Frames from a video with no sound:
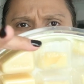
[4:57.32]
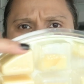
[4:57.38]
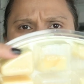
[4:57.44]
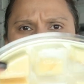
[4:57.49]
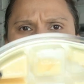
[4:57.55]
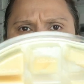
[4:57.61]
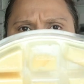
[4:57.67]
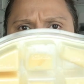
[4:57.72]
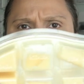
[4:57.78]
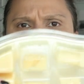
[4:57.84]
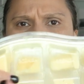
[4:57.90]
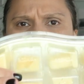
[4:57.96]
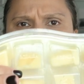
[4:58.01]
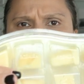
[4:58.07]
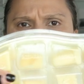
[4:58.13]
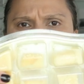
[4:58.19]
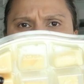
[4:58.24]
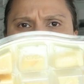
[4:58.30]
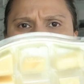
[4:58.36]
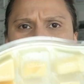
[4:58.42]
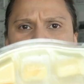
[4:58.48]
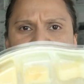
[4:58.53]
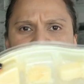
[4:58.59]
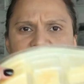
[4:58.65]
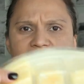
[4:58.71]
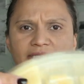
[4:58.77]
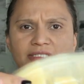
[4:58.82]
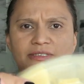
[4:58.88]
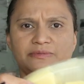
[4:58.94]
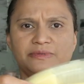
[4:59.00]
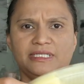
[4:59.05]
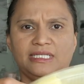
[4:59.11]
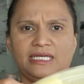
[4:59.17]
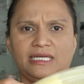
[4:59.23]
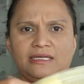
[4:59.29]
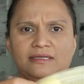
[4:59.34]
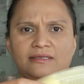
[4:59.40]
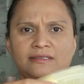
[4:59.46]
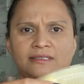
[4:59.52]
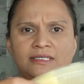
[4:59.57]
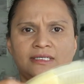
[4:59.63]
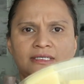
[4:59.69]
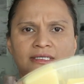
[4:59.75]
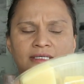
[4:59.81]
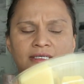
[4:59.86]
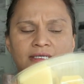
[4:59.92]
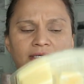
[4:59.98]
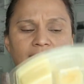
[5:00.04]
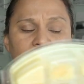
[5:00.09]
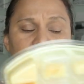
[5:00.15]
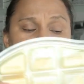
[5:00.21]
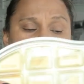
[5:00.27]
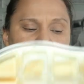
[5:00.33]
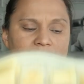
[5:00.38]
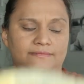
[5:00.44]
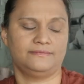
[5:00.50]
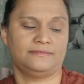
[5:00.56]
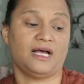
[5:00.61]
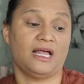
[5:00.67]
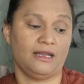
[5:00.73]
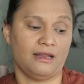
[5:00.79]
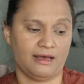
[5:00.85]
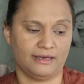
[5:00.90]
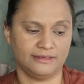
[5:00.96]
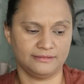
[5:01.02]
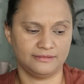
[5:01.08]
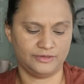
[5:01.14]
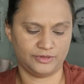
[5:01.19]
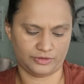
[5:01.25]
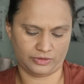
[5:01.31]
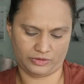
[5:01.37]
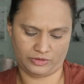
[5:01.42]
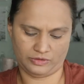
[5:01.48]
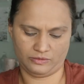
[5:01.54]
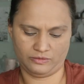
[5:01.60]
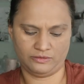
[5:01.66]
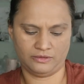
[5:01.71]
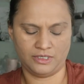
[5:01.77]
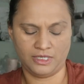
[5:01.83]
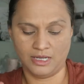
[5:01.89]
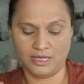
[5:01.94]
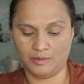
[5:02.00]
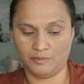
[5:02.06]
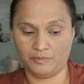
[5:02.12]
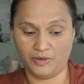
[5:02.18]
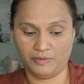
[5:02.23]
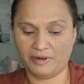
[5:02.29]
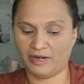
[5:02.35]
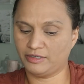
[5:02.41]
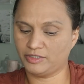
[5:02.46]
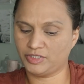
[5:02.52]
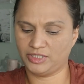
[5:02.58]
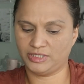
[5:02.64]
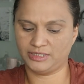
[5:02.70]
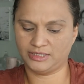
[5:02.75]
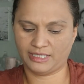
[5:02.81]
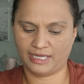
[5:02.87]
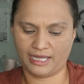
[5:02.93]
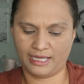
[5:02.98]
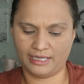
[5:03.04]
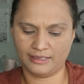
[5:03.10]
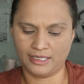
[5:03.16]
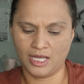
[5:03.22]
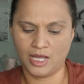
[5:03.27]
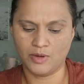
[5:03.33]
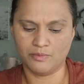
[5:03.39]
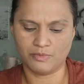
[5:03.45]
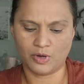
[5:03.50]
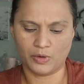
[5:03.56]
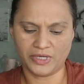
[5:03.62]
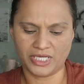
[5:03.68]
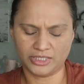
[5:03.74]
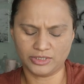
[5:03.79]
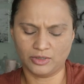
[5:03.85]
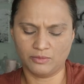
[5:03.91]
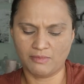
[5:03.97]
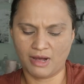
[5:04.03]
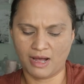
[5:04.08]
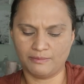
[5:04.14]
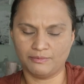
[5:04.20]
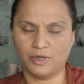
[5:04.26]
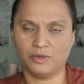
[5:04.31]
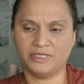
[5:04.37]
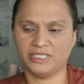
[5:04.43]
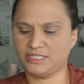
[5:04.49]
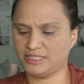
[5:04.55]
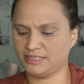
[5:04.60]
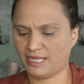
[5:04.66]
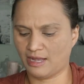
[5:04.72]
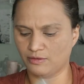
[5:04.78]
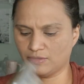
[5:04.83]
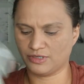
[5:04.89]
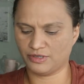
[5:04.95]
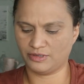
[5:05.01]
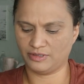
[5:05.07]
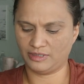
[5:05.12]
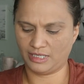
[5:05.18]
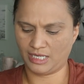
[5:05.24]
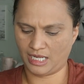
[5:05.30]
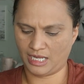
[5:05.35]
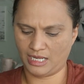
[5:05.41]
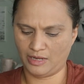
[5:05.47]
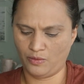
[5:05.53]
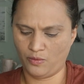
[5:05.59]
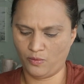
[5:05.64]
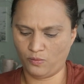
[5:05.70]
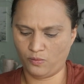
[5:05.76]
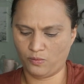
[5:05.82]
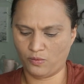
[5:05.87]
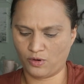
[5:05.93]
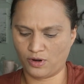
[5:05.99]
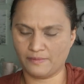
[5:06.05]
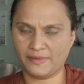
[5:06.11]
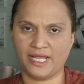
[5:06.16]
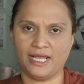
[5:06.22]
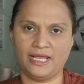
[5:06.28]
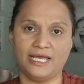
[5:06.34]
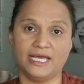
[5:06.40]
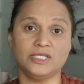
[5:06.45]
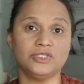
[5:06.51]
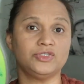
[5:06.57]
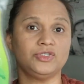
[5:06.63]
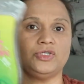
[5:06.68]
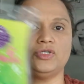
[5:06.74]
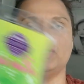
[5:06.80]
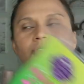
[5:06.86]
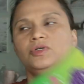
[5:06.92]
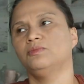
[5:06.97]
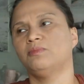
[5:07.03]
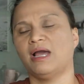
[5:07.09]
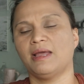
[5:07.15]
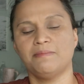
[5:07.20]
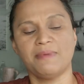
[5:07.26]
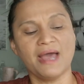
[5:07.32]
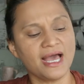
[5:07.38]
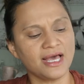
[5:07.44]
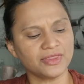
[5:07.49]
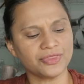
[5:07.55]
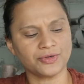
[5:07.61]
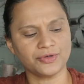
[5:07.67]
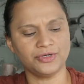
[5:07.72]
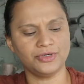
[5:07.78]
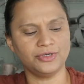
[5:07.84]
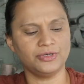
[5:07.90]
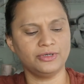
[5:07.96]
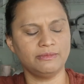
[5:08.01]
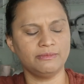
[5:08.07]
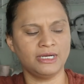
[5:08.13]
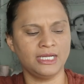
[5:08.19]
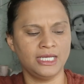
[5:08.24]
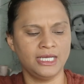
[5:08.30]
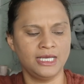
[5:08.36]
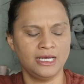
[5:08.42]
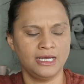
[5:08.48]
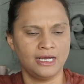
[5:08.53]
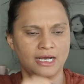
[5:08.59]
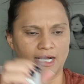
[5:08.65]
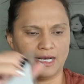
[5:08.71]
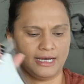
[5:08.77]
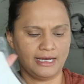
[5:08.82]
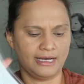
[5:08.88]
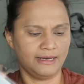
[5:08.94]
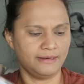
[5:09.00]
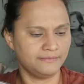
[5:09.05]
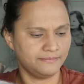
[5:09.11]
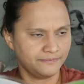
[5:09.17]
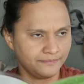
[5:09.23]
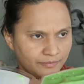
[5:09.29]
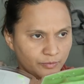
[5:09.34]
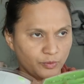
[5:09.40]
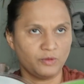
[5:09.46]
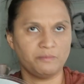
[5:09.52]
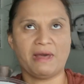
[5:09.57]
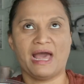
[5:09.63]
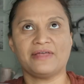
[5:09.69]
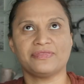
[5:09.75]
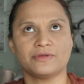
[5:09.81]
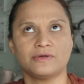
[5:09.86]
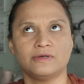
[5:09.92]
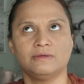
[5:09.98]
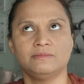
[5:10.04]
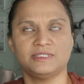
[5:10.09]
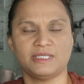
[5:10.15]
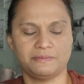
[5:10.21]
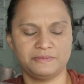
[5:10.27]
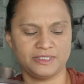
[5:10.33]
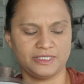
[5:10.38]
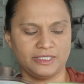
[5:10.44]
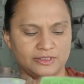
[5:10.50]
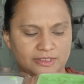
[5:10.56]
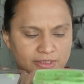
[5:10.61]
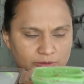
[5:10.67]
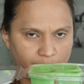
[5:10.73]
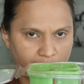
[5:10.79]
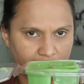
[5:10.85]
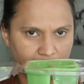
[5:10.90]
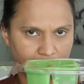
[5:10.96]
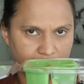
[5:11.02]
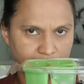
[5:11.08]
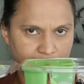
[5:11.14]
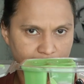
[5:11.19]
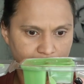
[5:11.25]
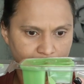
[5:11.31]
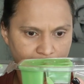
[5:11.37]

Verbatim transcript: the cube of a Scentsy brick is really um, a lot. So blueberry cheesecake. Mojito Mambo is now currently warming into my bathroom. Um, well, bathrooms upstairs as well.